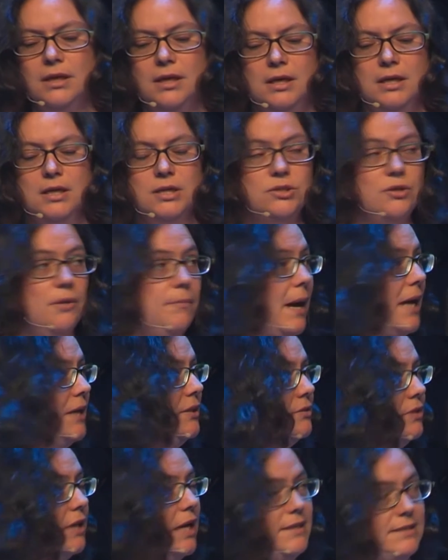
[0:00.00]
So
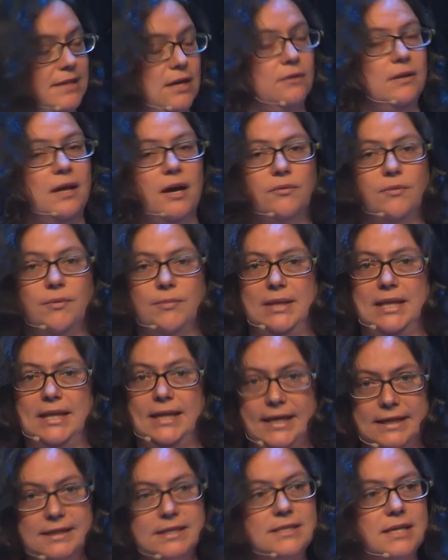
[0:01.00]
at SoundCloud, we really
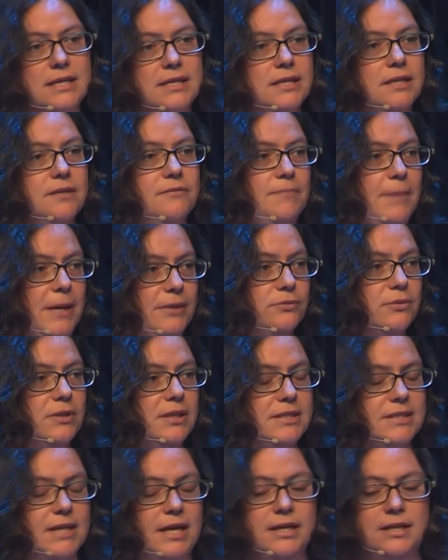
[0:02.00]
like this idea of passwordless
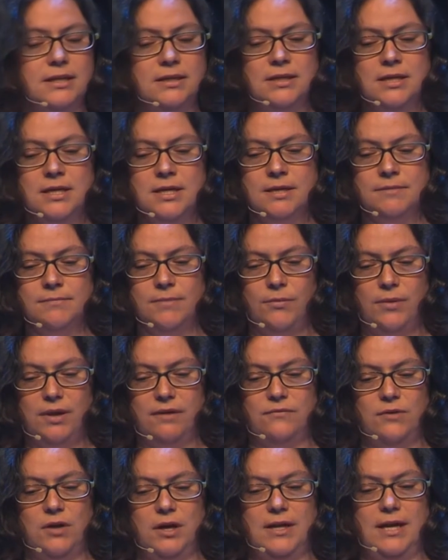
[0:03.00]
sign-in, but we
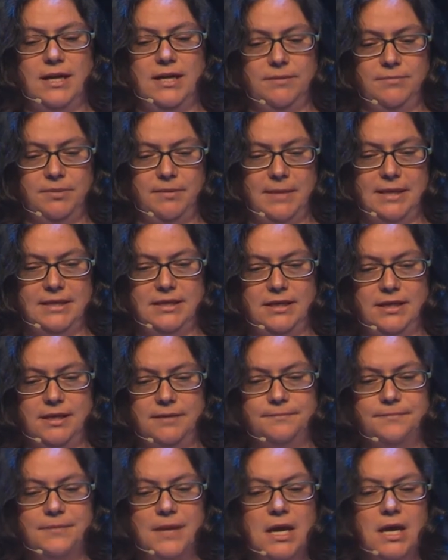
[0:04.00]
have not yet implemented it.
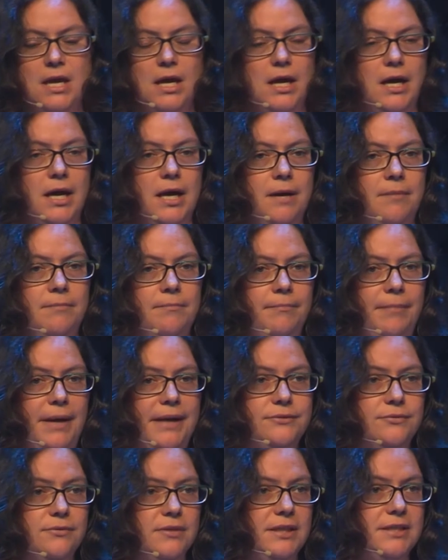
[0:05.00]

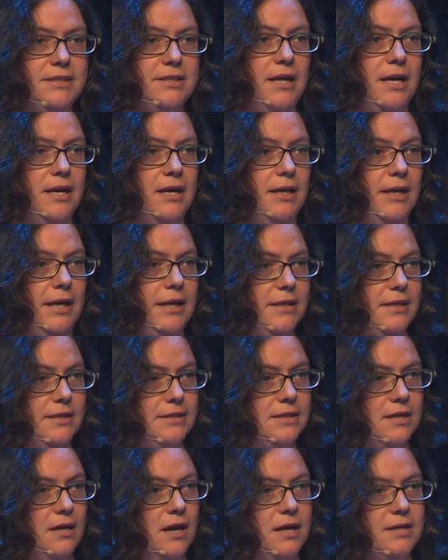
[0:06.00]
Passwordless sign-in like this
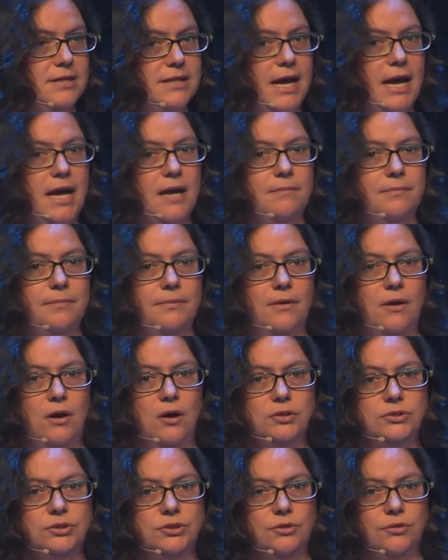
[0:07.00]
type
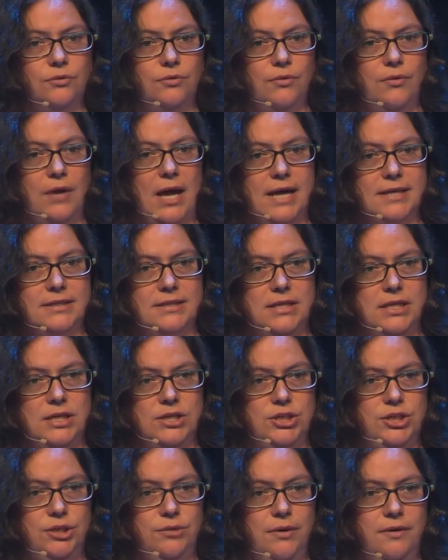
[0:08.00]
also has the
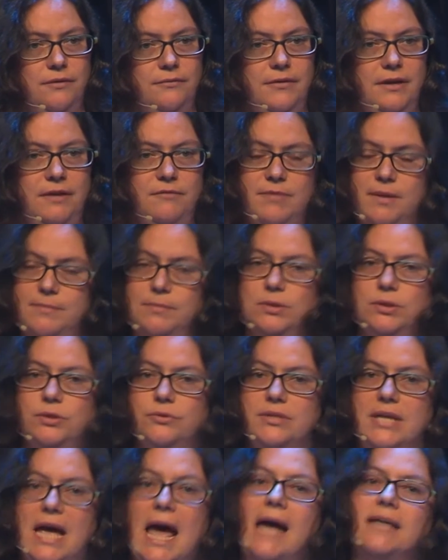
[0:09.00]
issue of if people
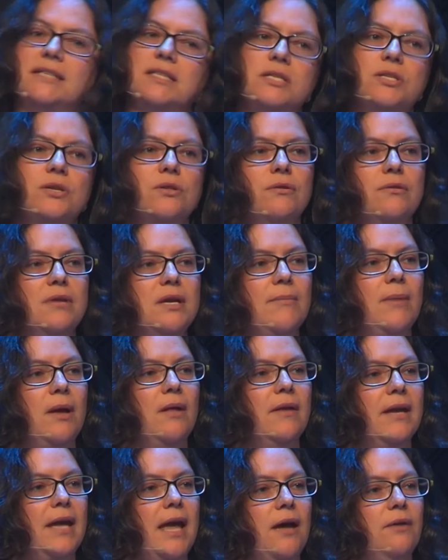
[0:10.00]
lose access to their email
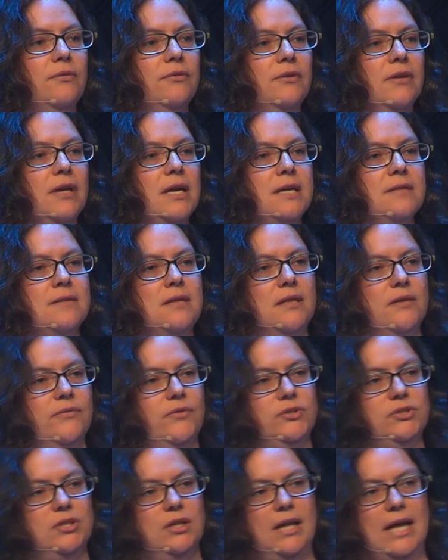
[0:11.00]
account, then they've
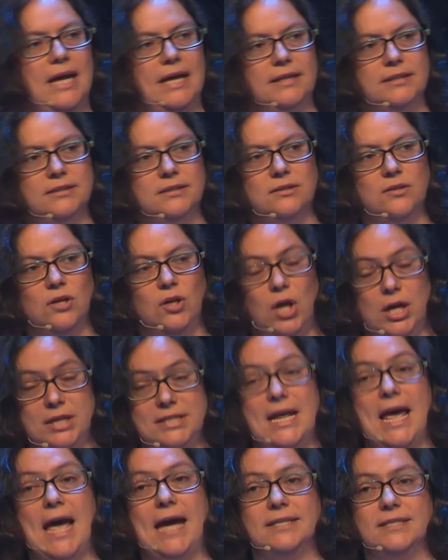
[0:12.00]
also lost
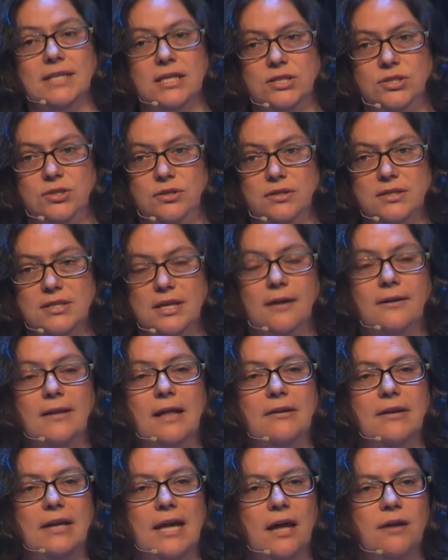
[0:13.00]
access to the
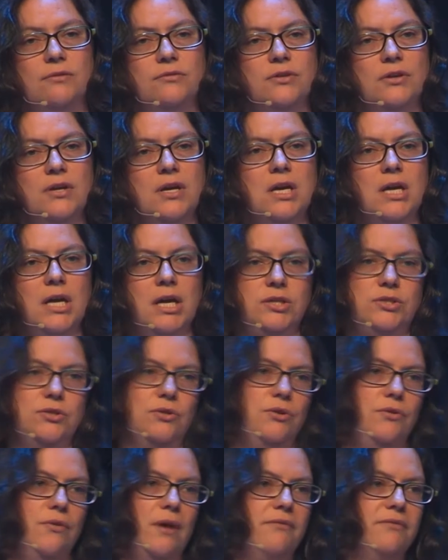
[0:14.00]
SoundCloud account. And so
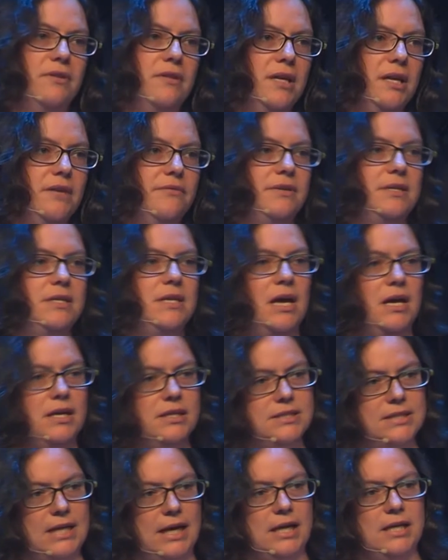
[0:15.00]
you have to think of a
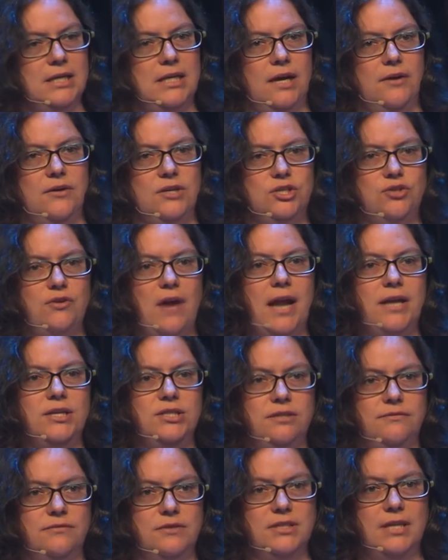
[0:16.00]
secondary strategy
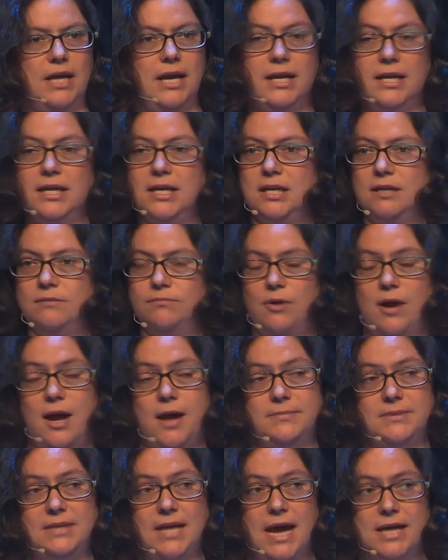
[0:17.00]
for signing in,
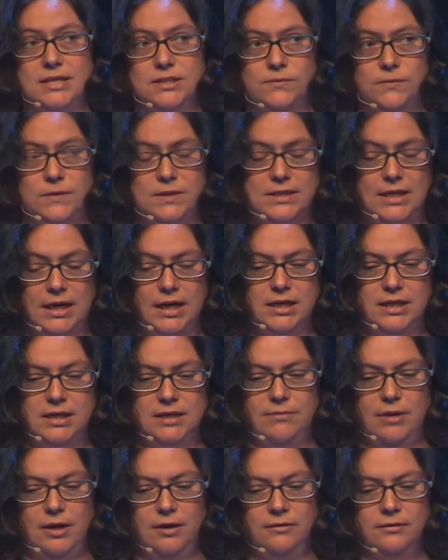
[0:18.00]
perhaps ask for a second
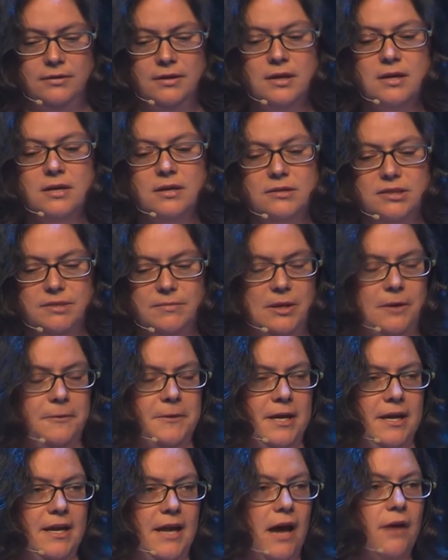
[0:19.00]
email to be on the
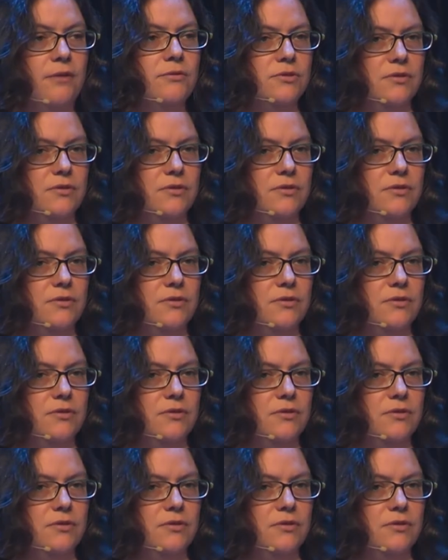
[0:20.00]
account so